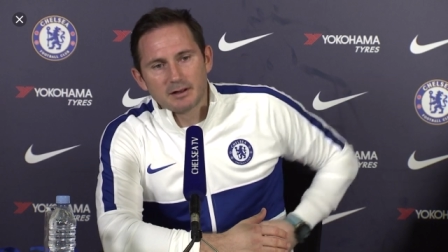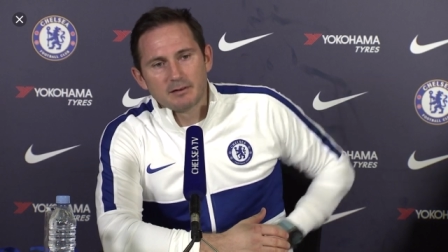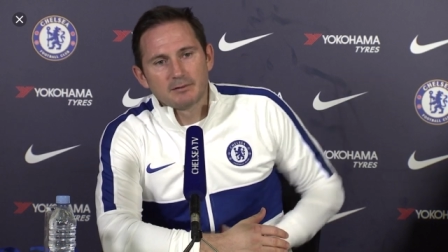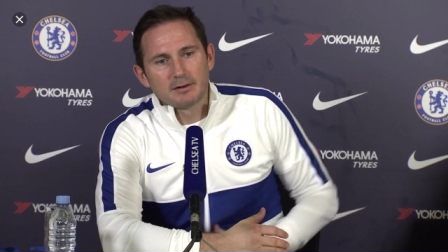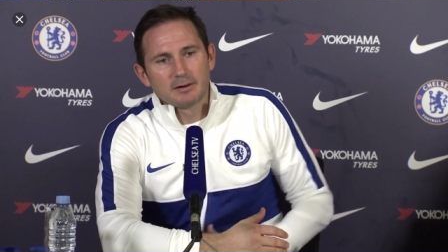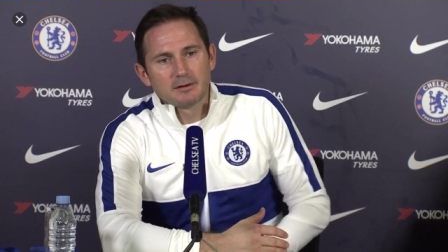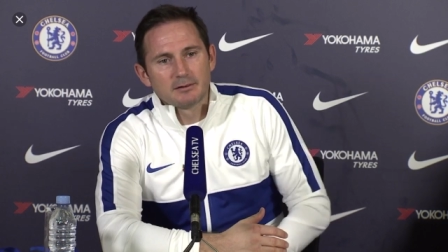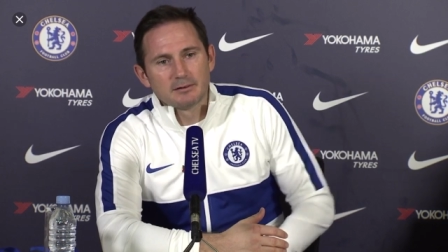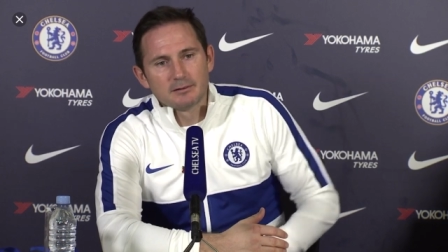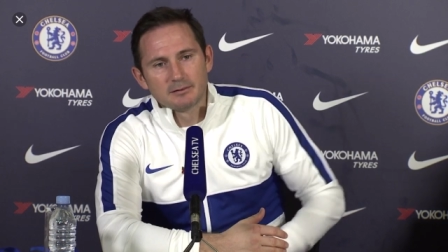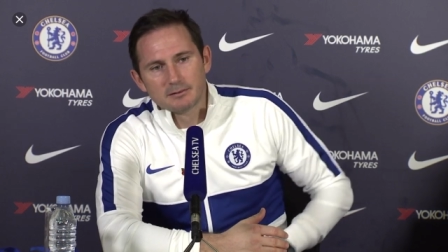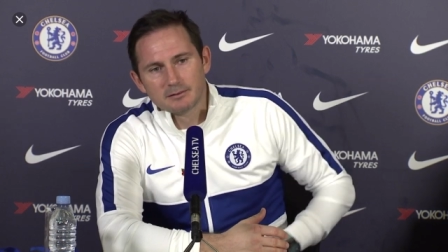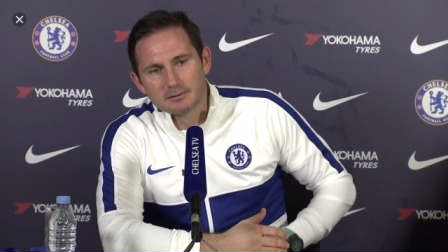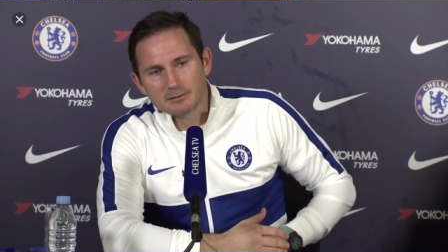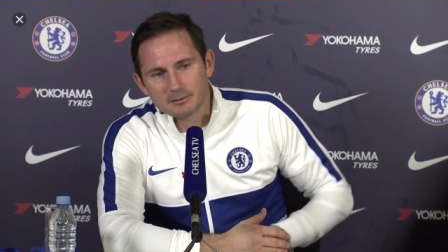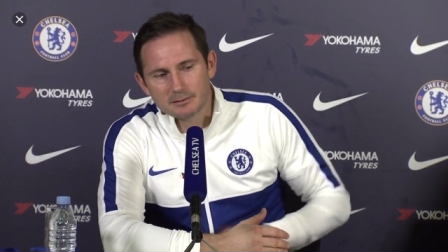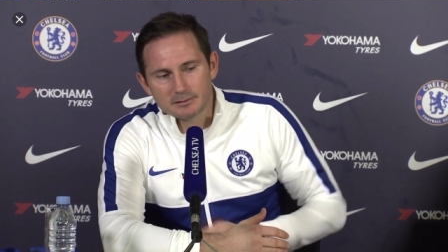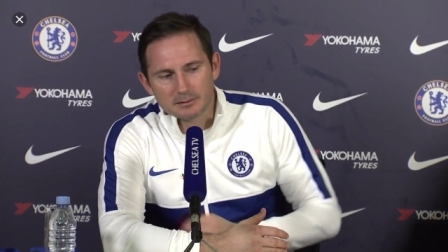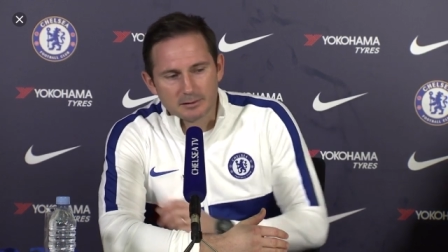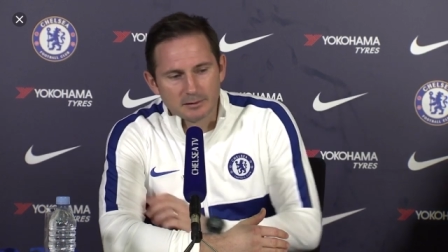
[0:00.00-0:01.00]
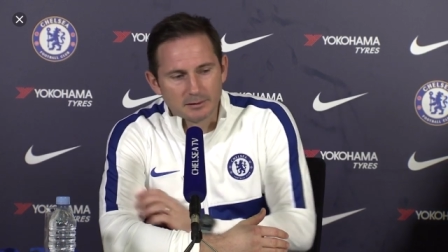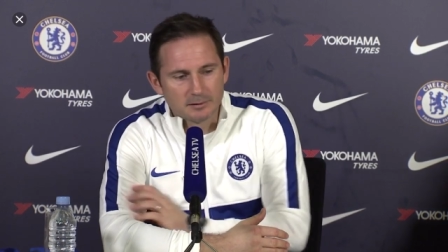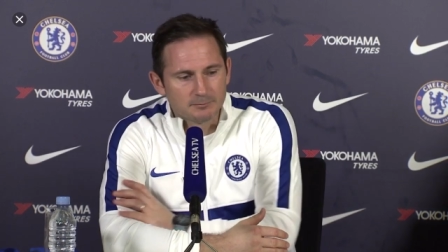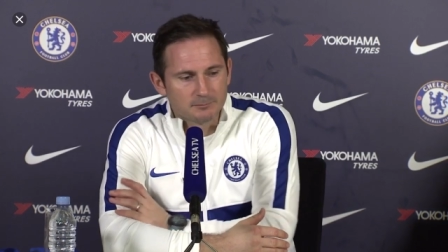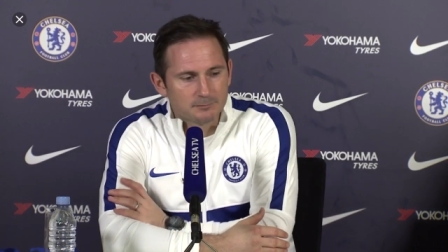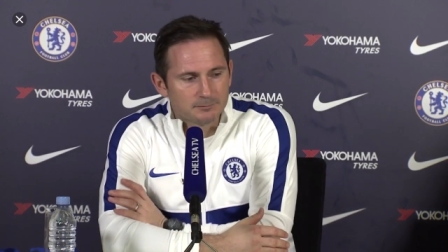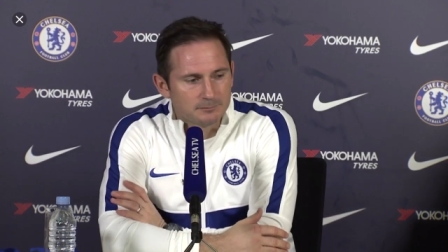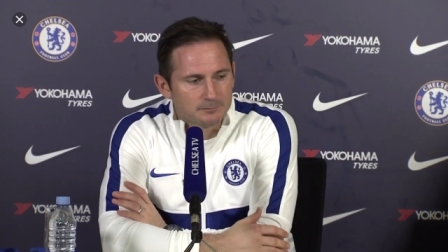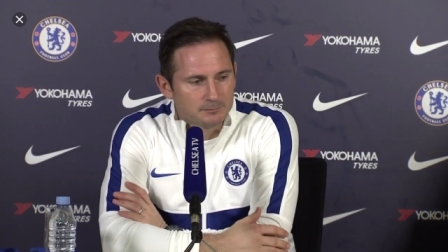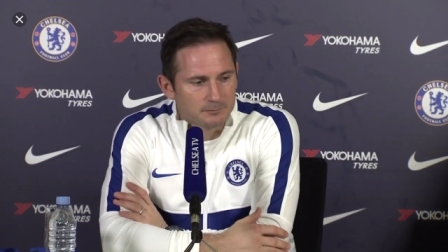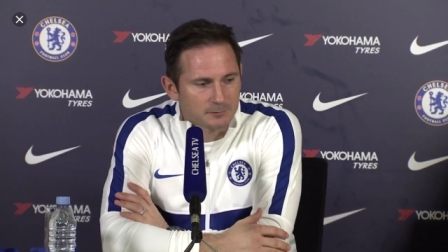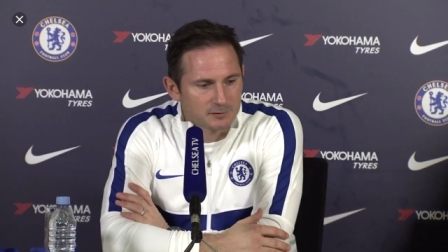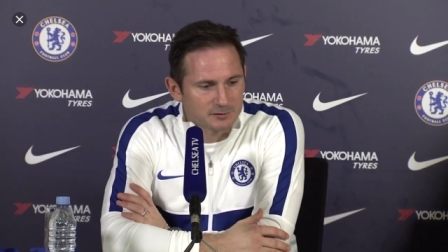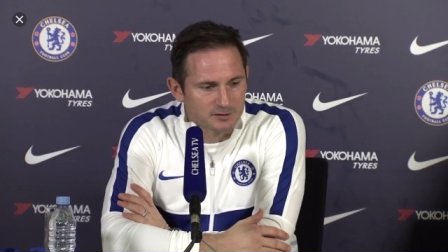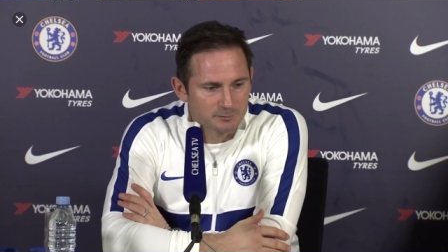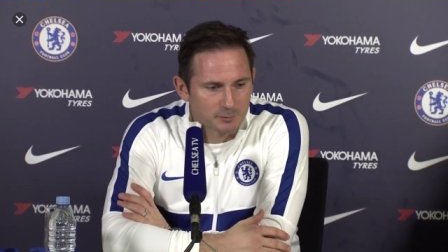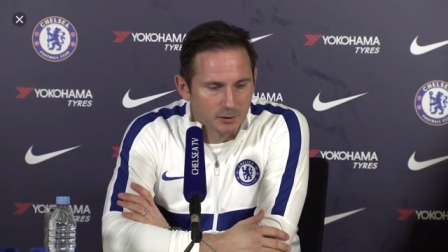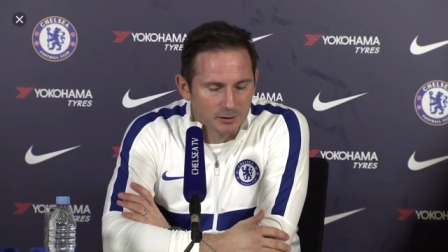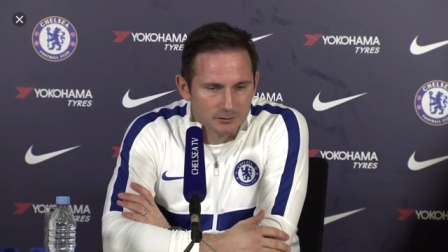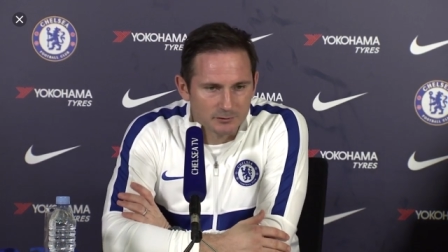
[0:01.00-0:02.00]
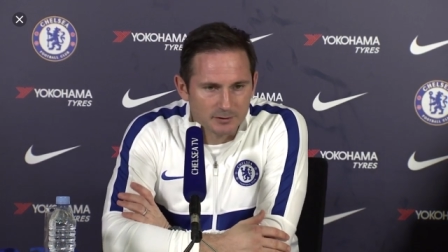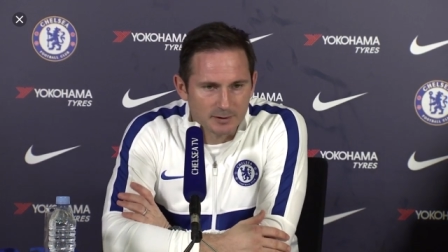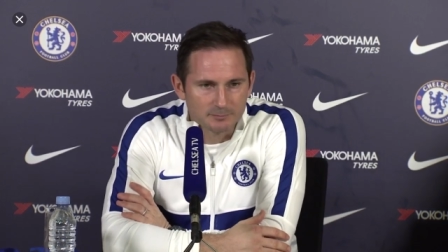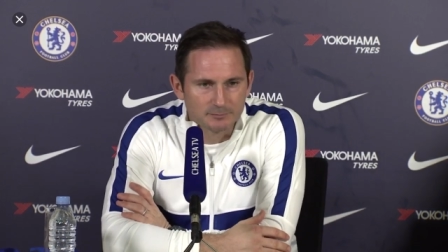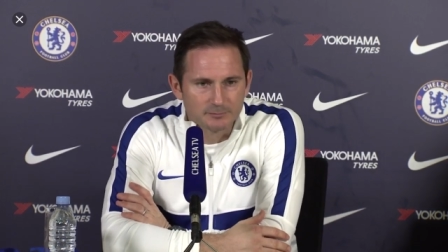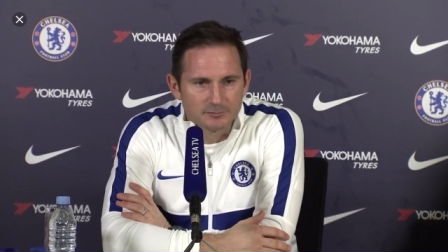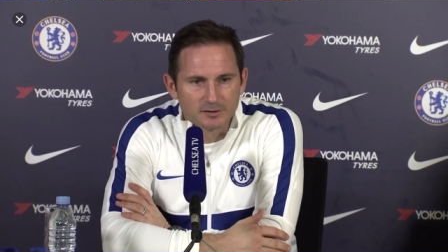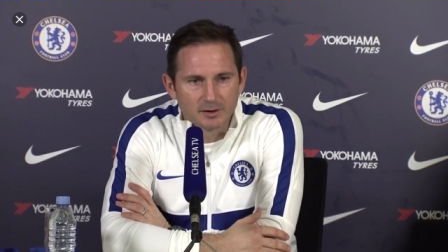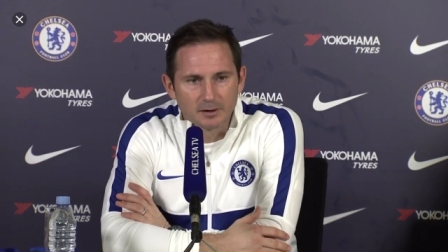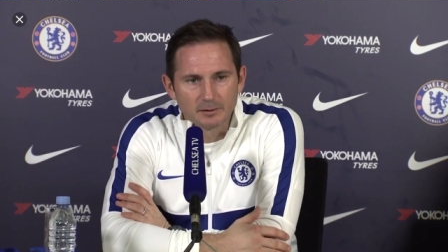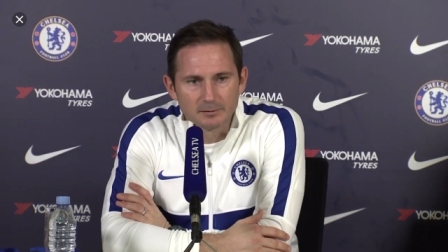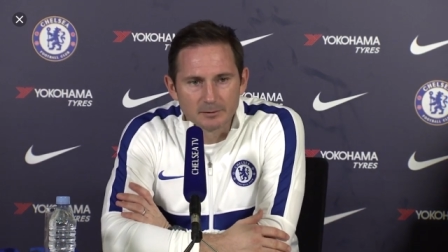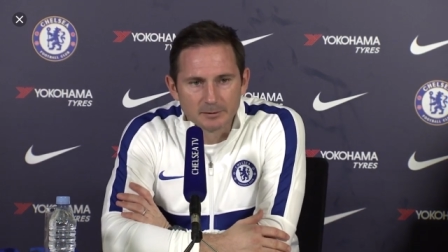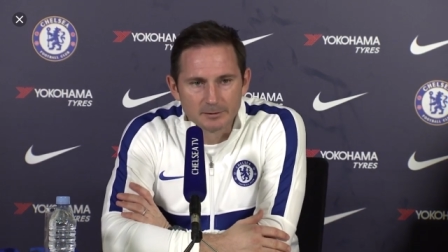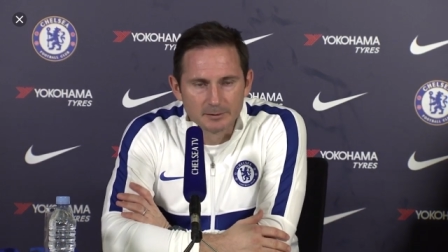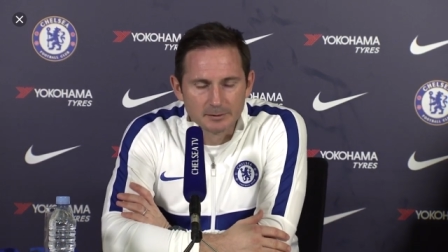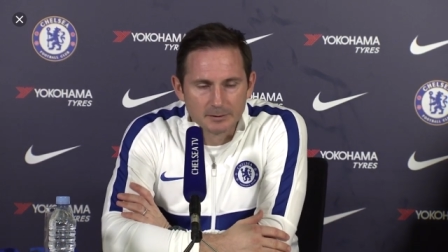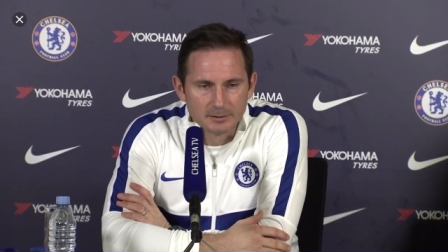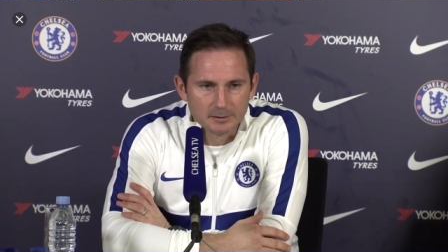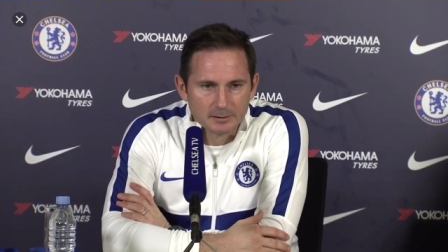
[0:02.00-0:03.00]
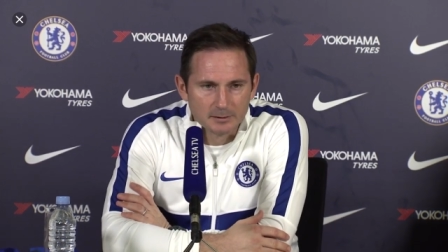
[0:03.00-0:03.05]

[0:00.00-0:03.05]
Anyways, this game against Watford